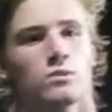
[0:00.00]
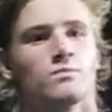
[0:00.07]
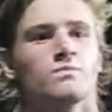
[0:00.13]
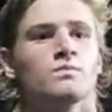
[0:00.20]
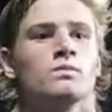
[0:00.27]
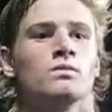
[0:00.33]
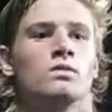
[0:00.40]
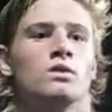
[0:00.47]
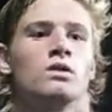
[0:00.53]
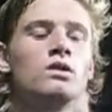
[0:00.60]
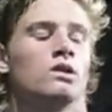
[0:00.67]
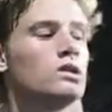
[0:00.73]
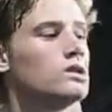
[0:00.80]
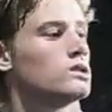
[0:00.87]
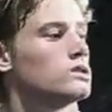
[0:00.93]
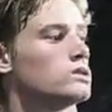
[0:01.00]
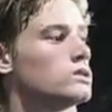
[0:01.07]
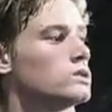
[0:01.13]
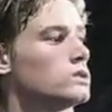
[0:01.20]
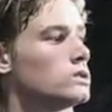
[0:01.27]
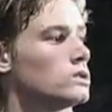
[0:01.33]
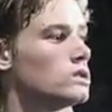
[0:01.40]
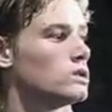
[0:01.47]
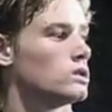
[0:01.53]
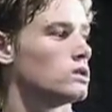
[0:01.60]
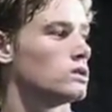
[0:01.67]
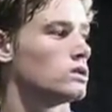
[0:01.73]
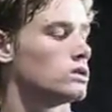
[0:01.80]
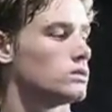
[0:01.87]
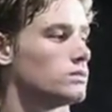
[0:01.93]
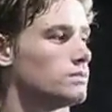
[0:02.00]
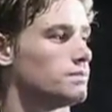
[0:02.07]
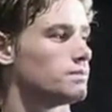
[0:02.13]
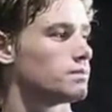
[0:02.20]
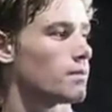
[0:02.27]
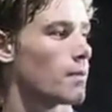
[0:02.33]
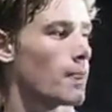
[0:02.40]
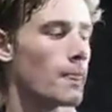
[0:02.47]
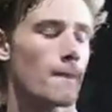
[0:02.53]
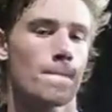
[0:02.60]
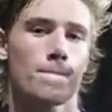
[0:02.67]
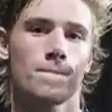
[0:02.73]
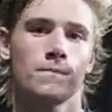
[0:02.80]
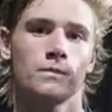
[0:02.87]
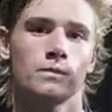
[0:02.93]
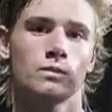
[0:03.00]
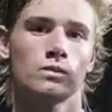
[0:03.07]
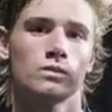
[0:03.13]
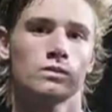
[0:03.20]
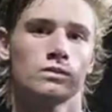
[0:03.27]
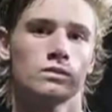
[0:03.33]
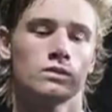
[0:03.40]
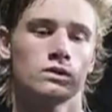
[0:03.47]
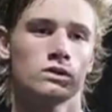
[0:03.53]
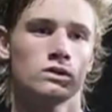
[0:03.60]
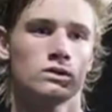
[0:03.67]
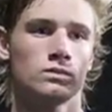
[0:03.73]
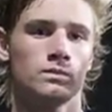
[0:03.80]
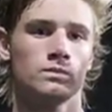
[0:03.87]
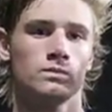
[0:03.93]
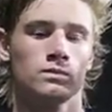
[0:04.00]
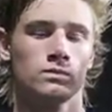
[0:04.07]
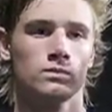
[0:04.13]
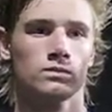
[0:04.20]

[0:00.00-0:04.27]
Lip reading: This person isn't speaking.